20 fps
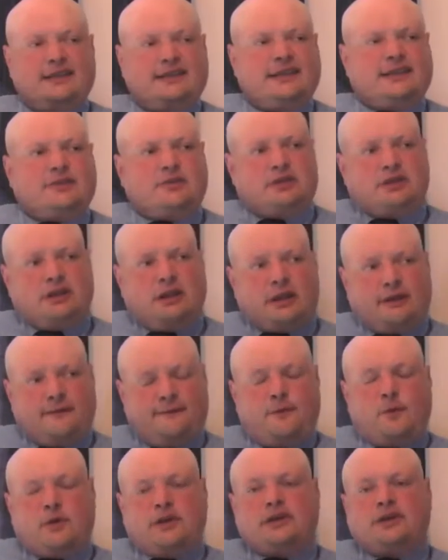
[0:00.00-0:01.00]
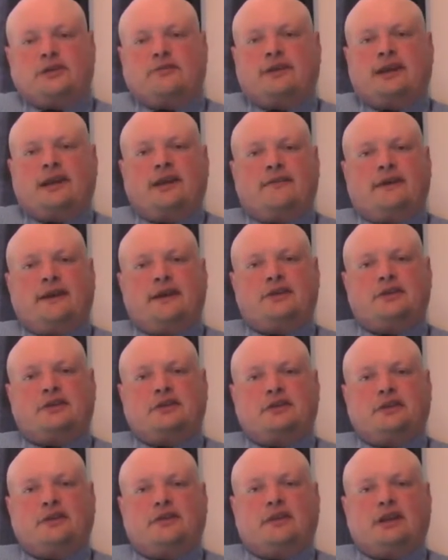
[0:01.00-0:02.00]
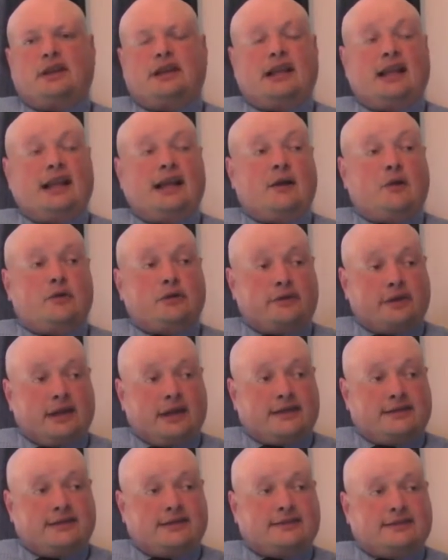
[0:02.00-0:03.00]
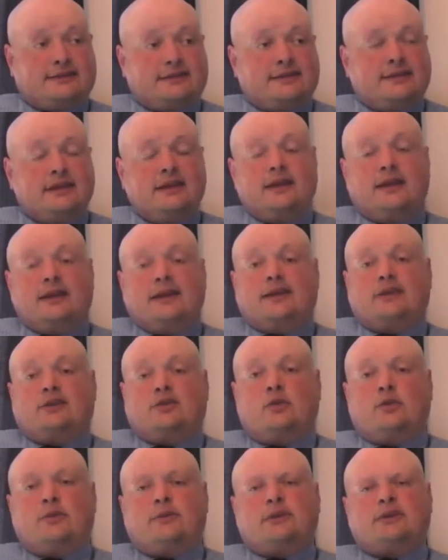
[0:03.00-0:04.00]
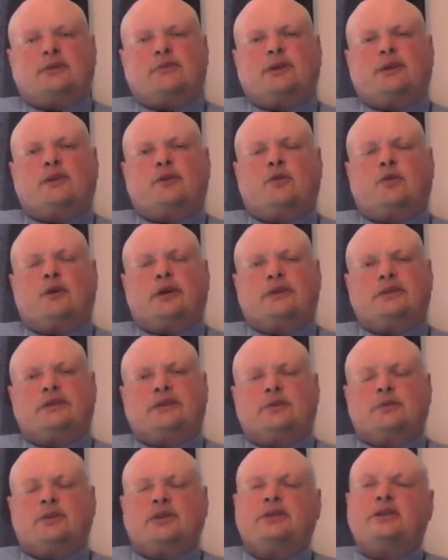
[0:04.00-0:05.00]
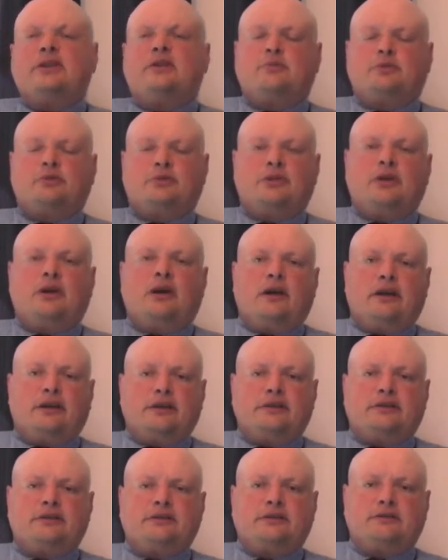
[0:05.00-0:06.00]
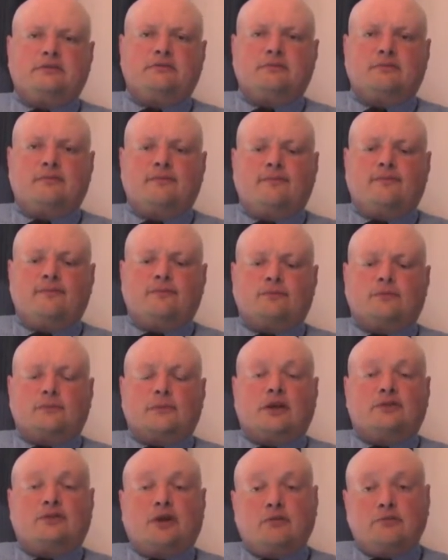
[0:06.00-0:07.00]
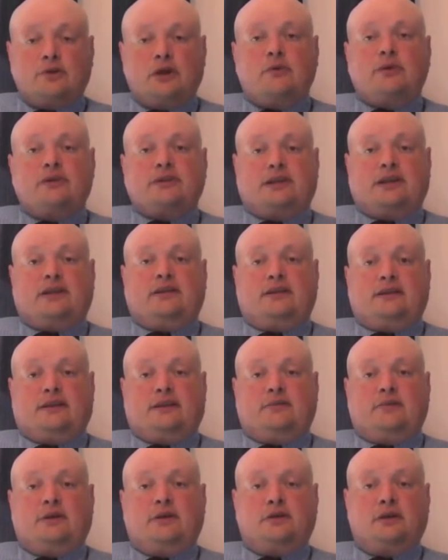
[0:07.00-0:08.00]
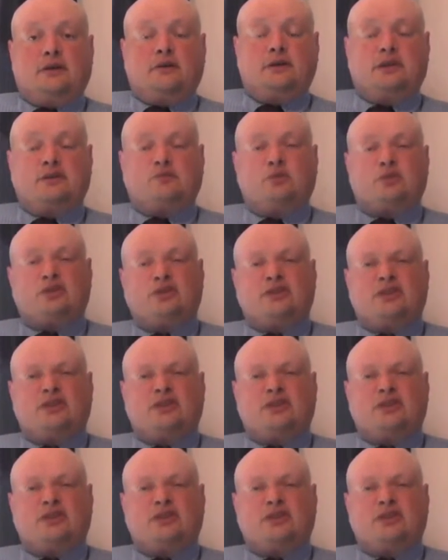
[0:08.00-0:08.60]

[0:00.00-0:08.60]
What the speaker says: this was like a 40-degree elevation in a cloud at that distance, you're talking about something of quite some considerable size. I don't know exactly. I know it wasn't